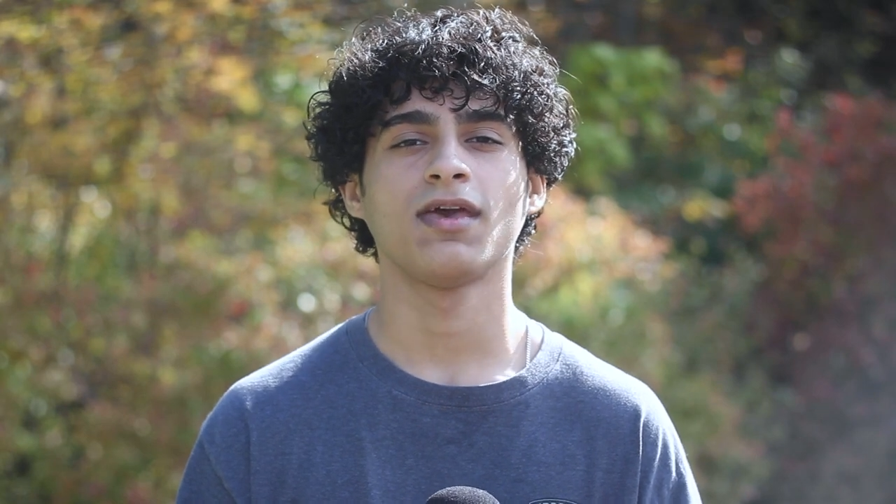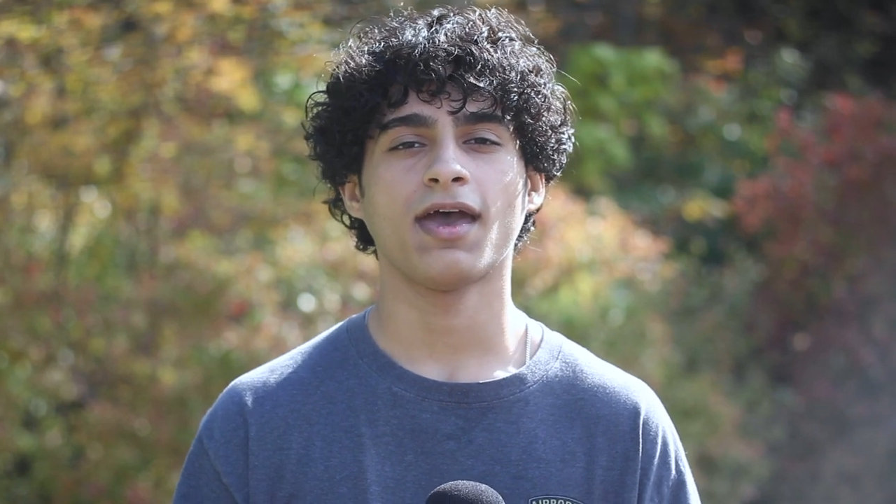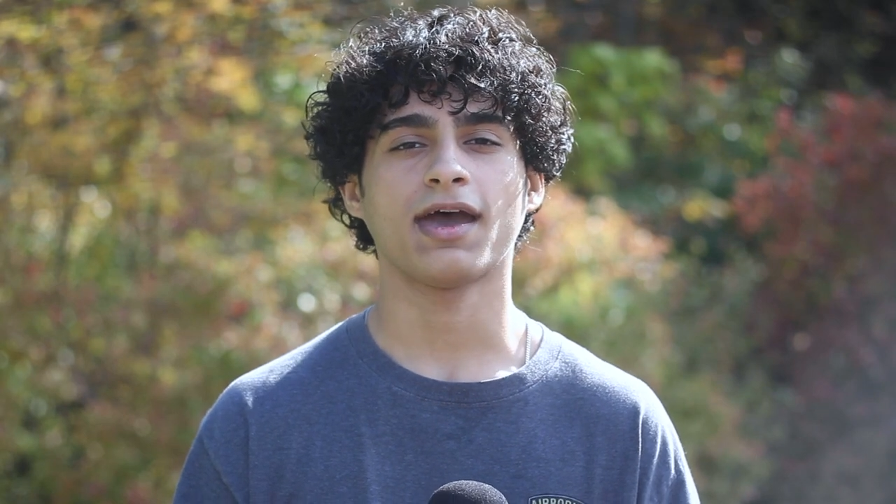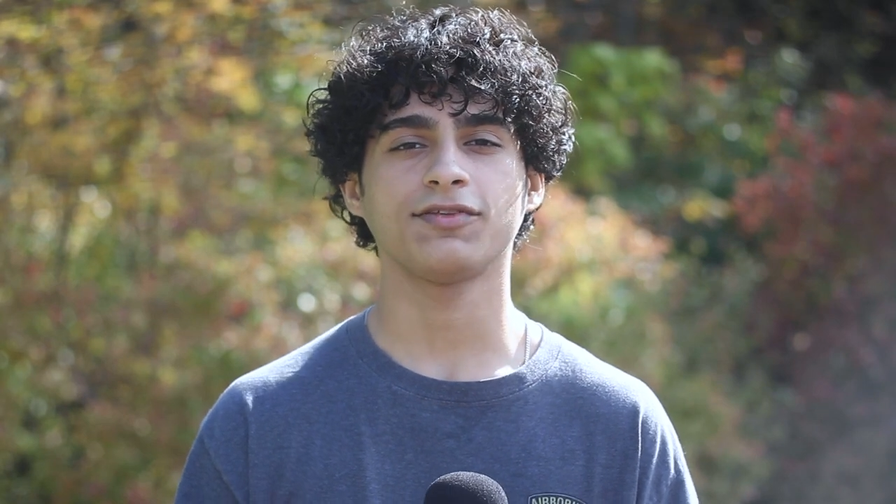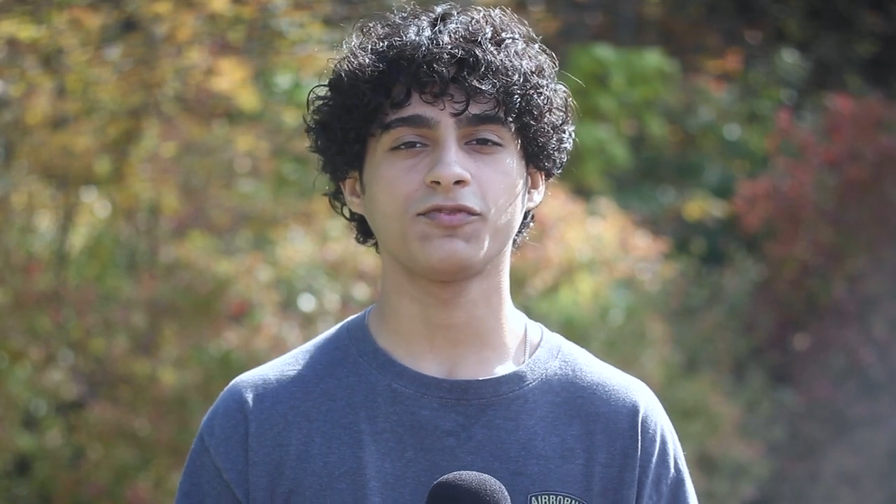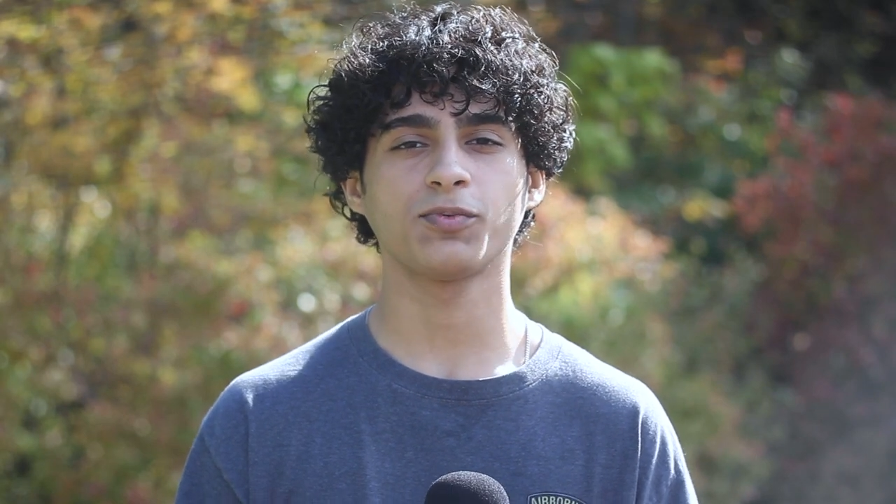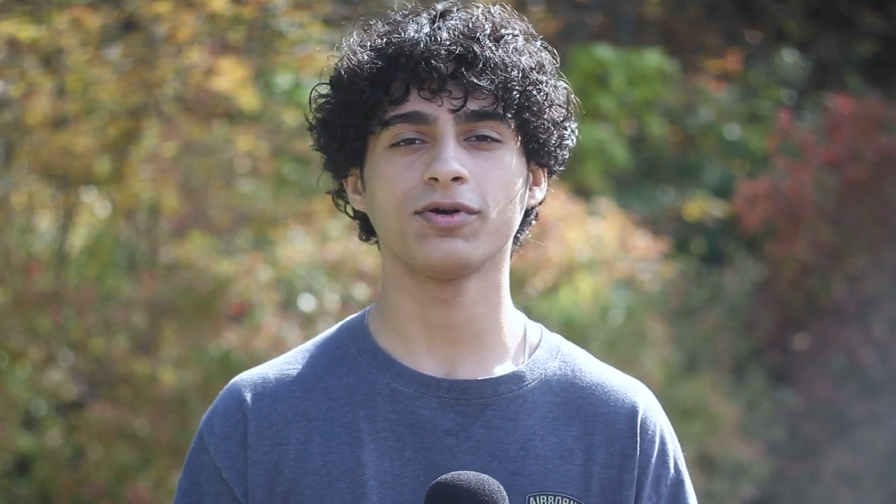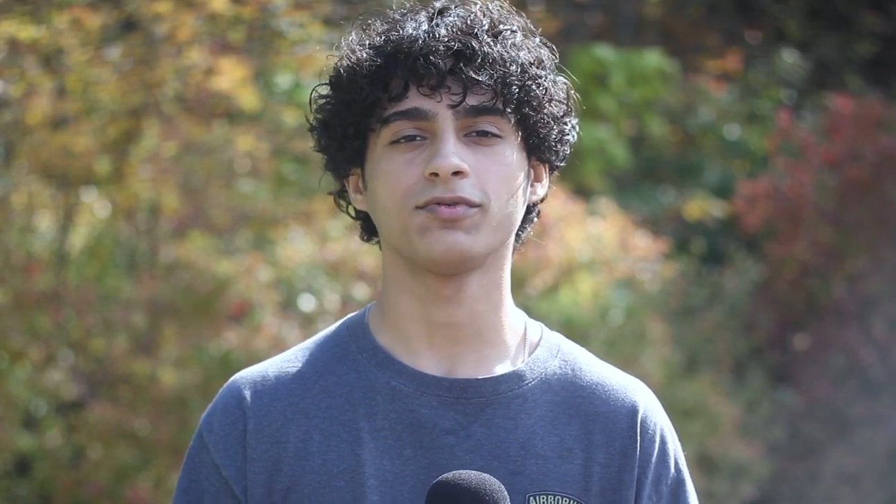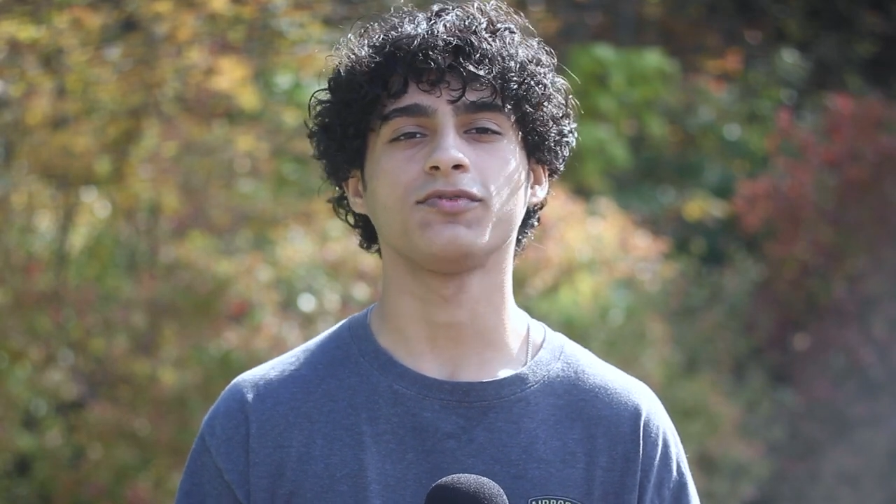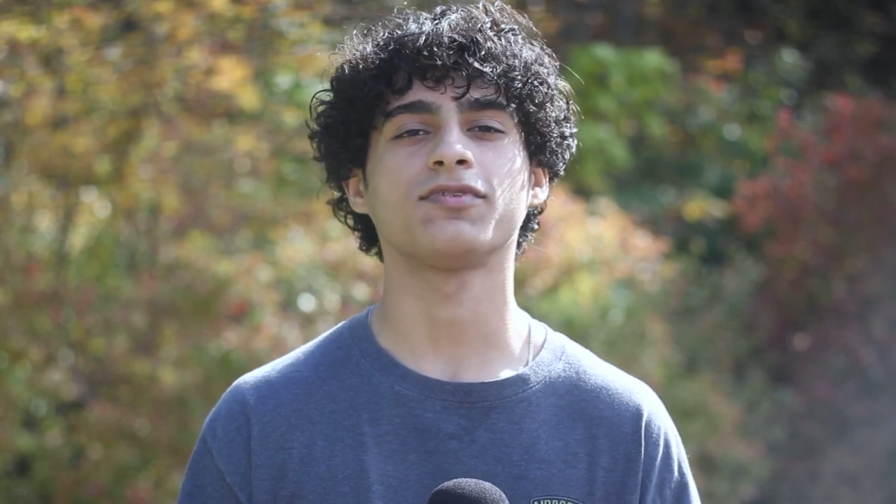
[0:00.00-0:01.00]
Hadley's
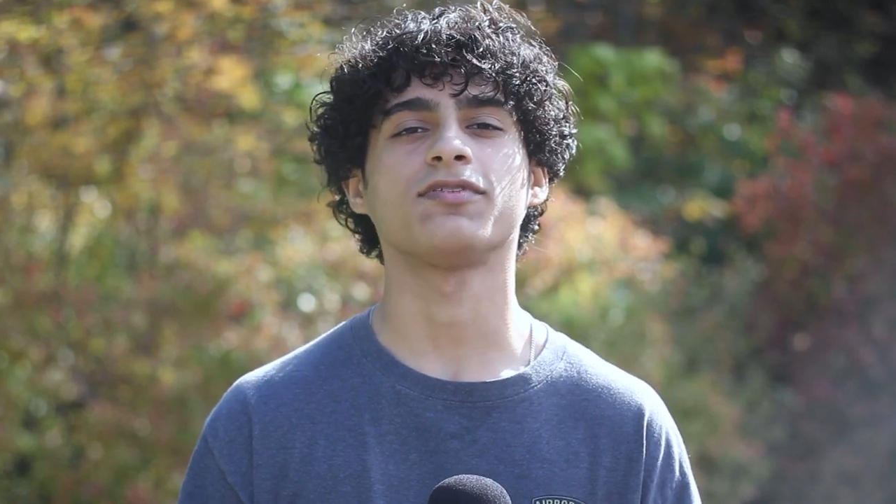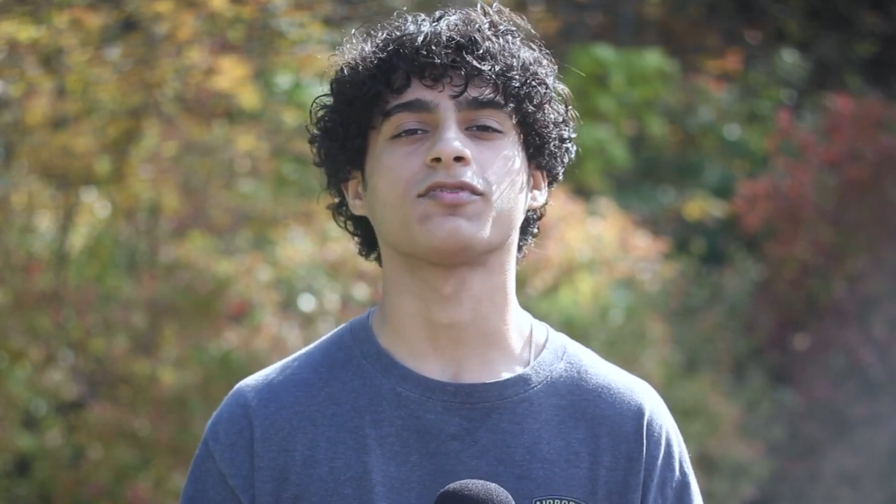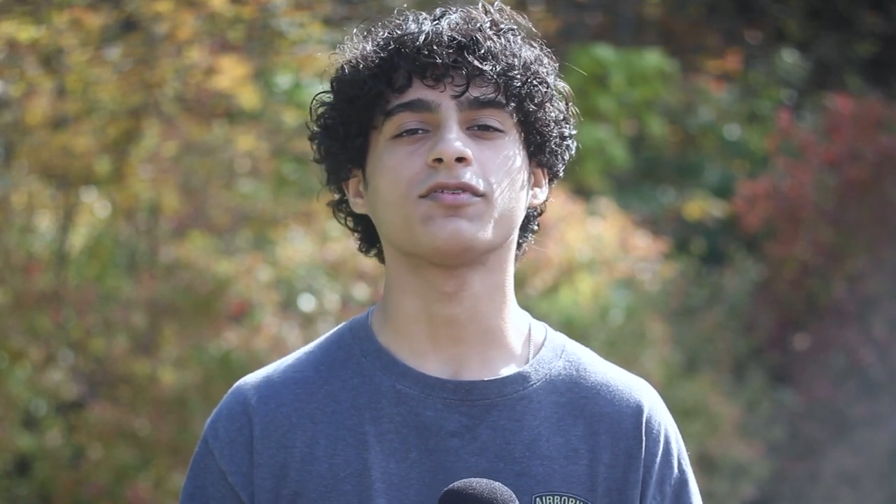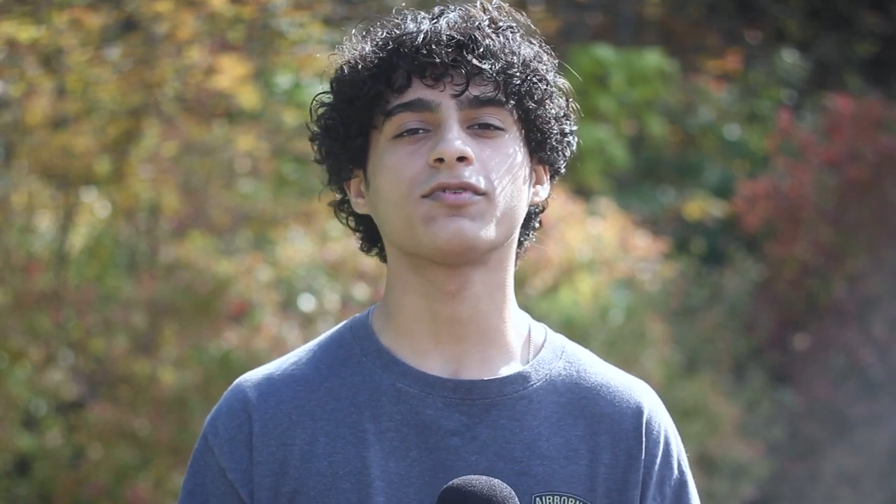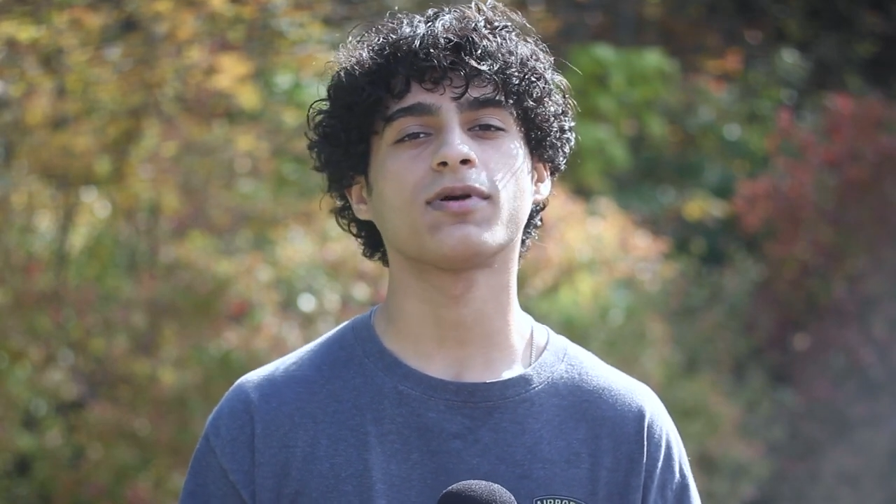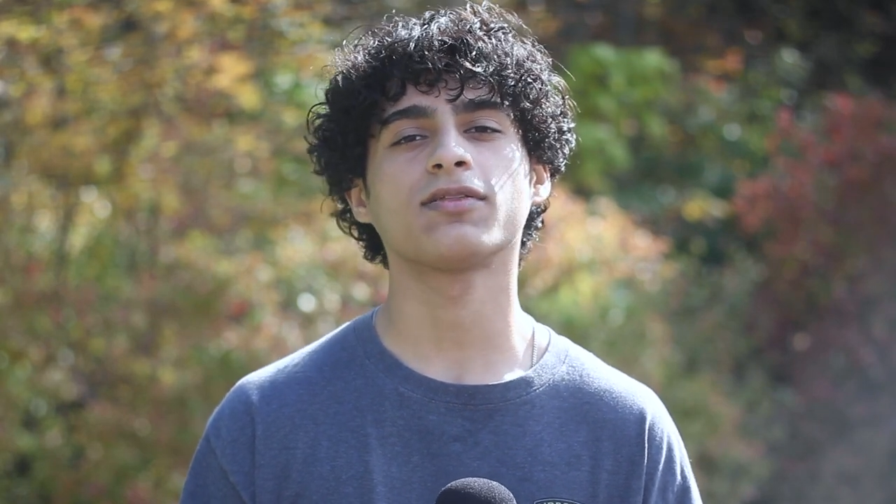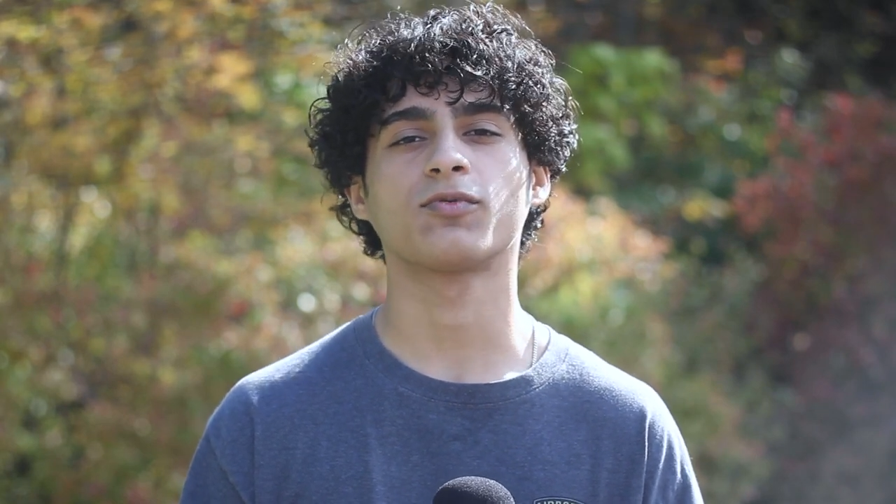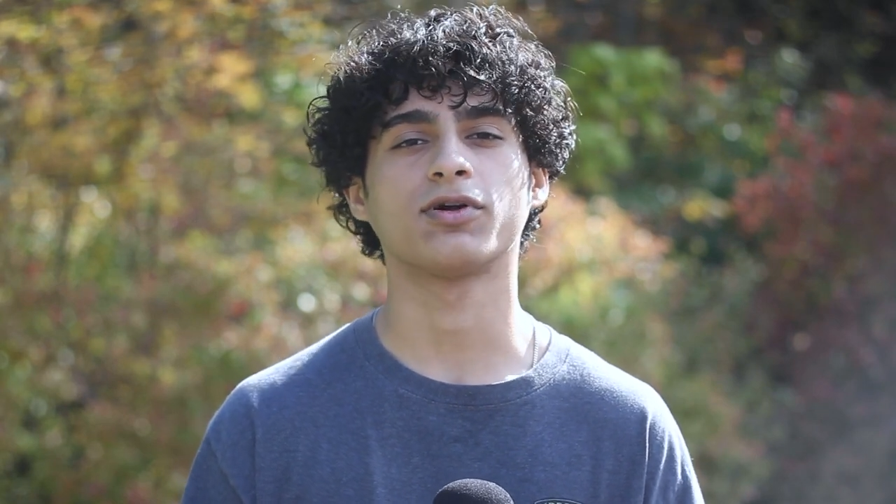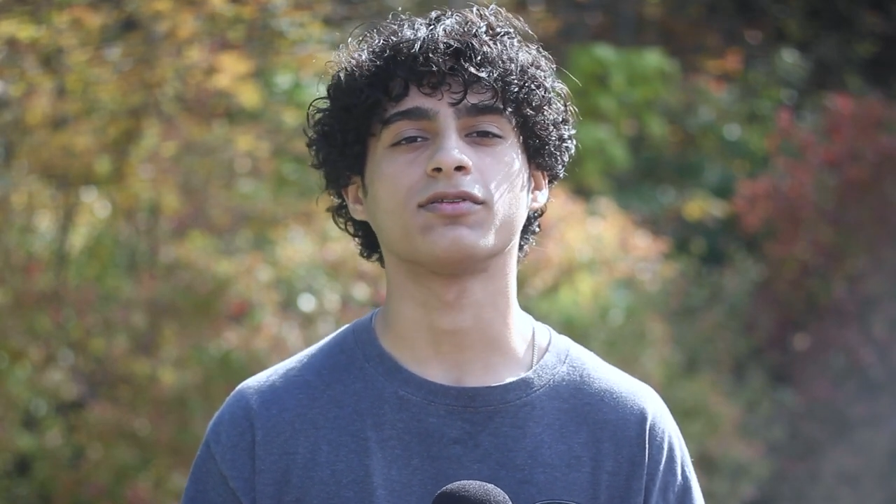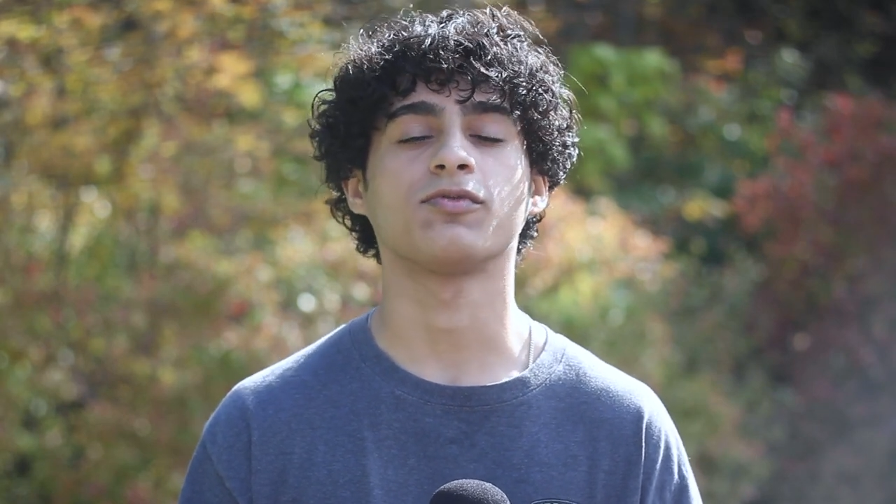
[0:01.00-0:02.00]
produce is served around the
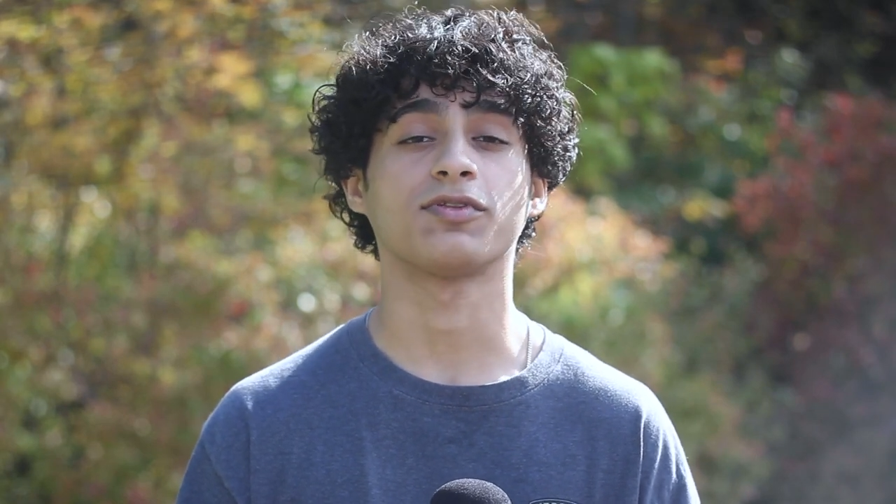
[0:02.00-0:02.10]
world,